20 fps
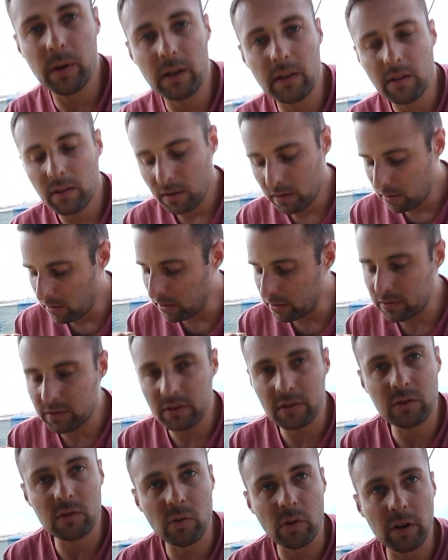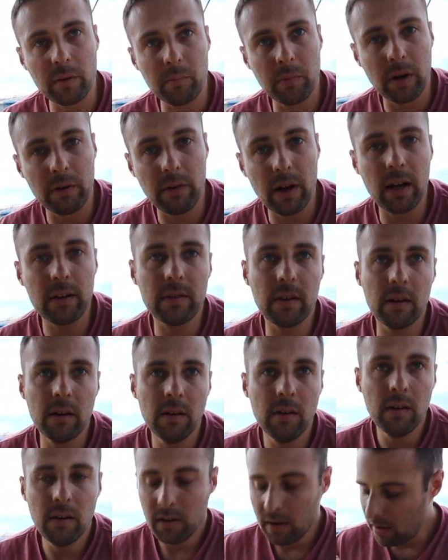week I destroyed my router.
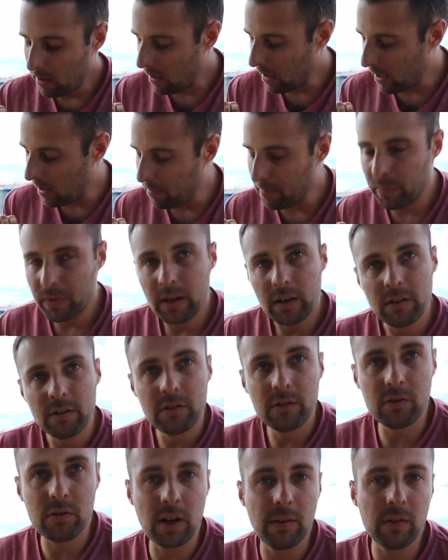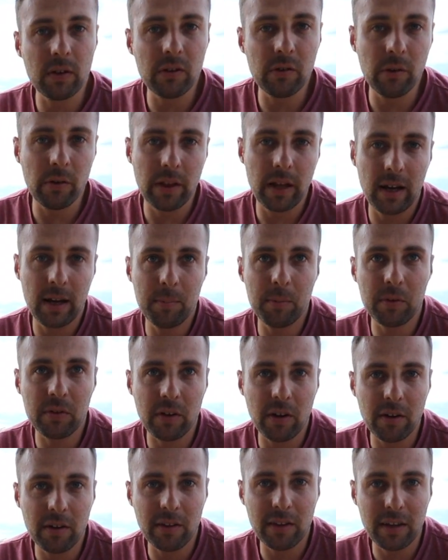Um, Trevor saw that
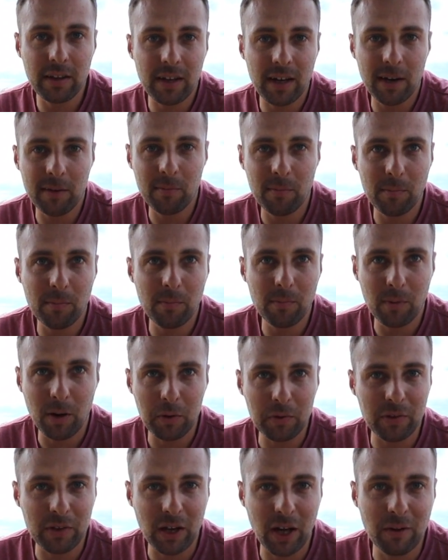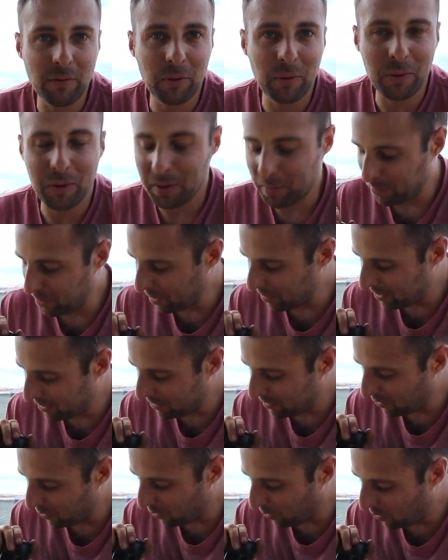episode and then came waltzing over with a
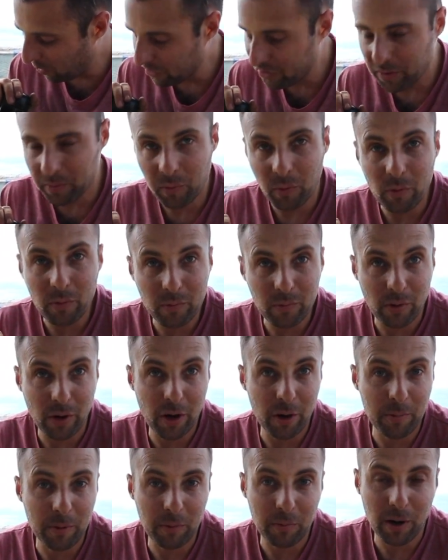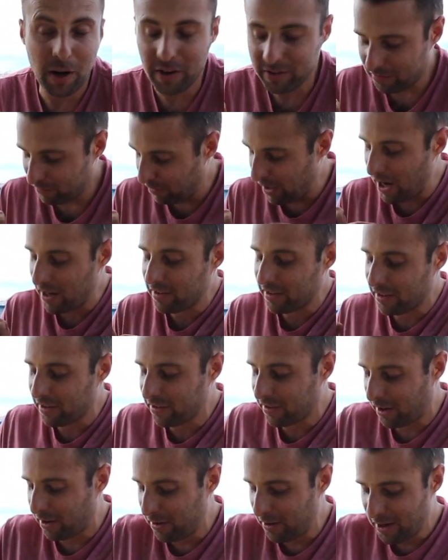blimmin' awesome Ryobi router,
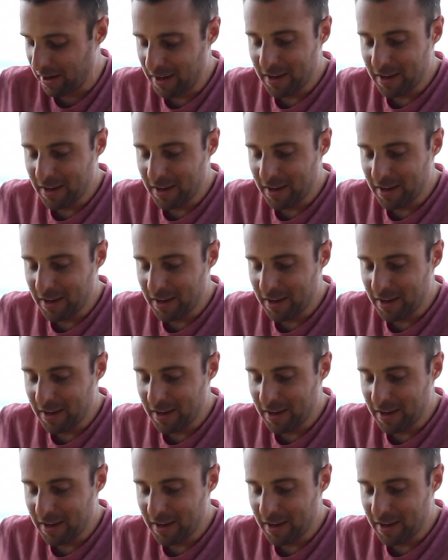so